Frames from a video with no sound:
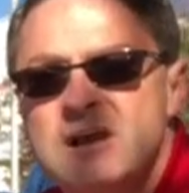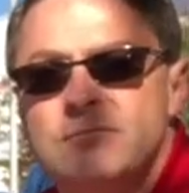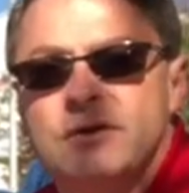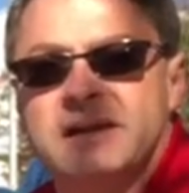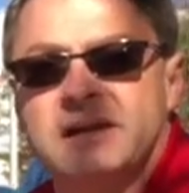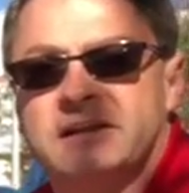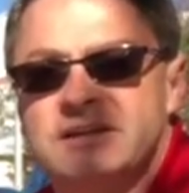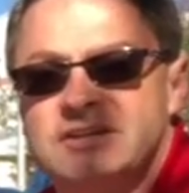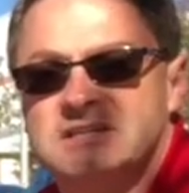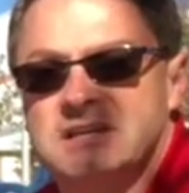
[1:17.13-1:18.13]

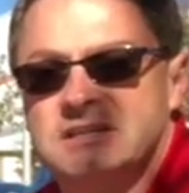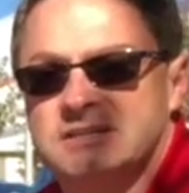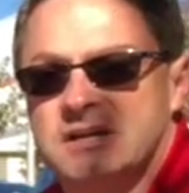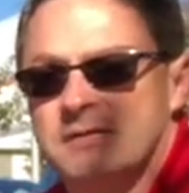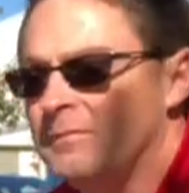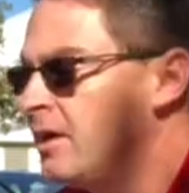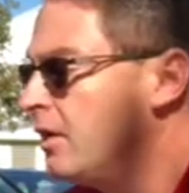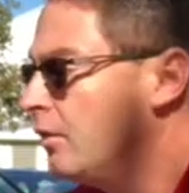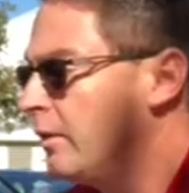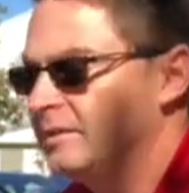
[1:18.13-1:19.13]
pre-collision system
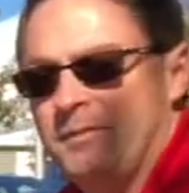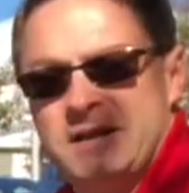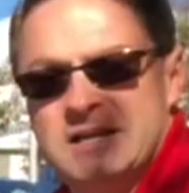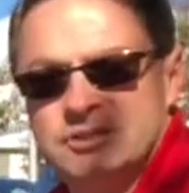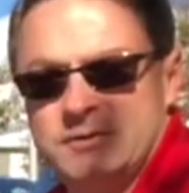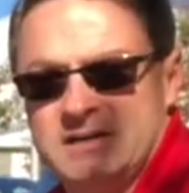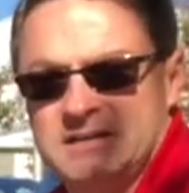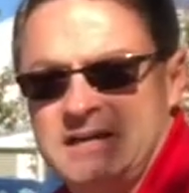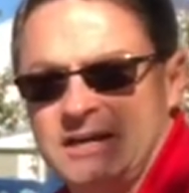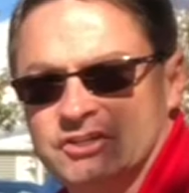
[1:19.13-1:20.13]
with pedestrian
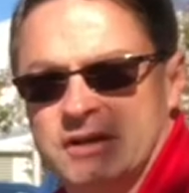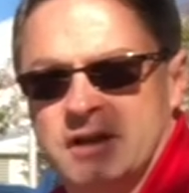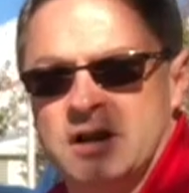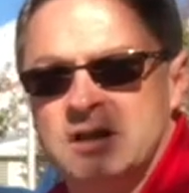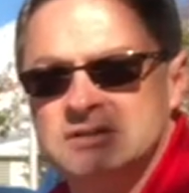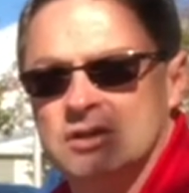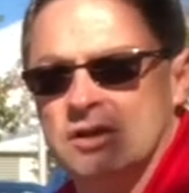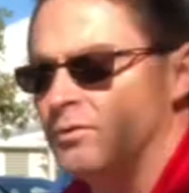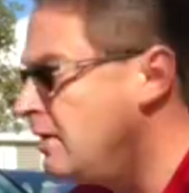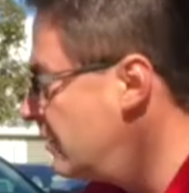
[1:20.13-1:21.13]
detection, and
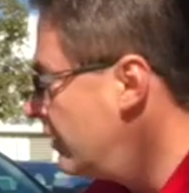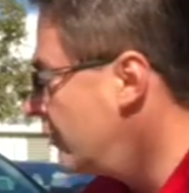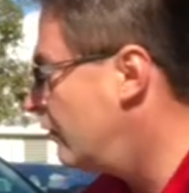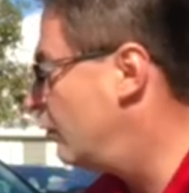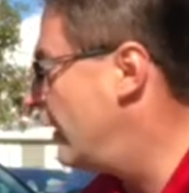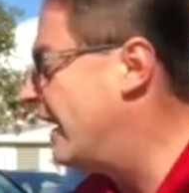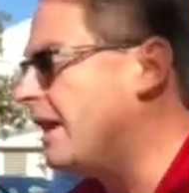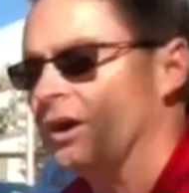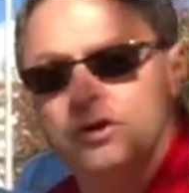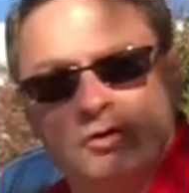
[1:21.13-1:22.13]
also
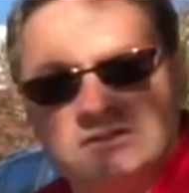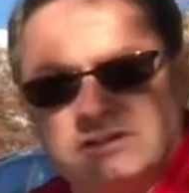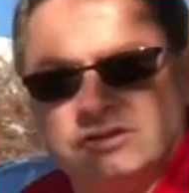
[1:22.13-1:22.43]
radar cruise